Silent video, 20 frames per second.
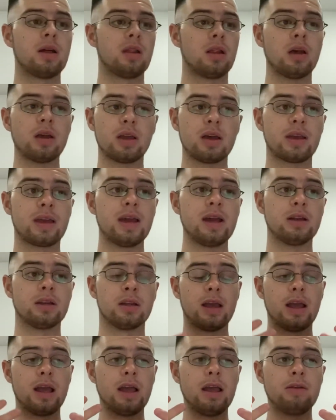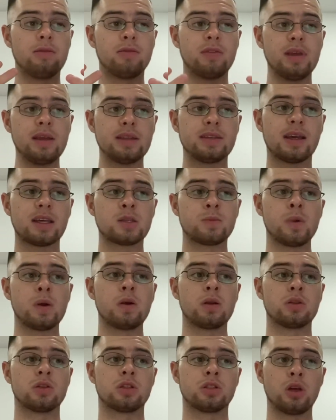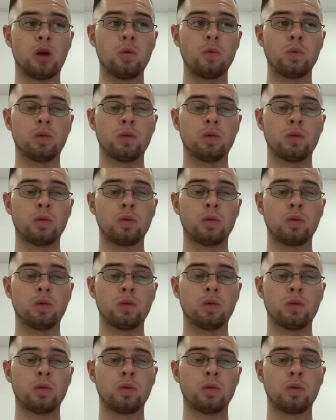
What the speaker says: Like again, if these experienced don't